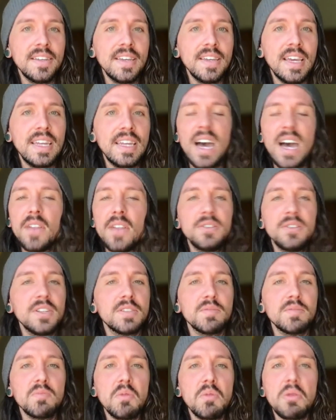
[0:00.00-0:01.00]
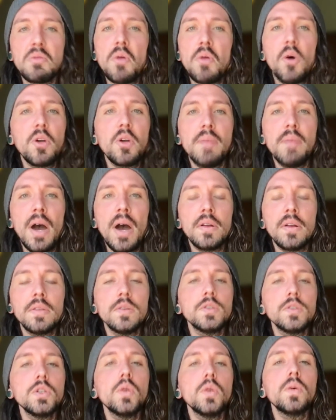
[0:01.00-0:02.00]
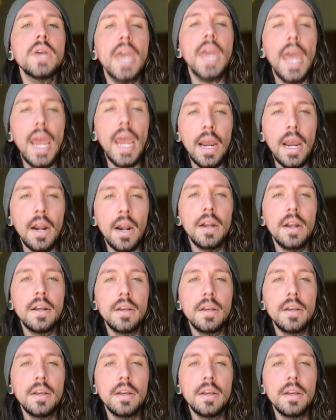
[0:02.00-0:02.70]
And now they're just thrown about and there's no care.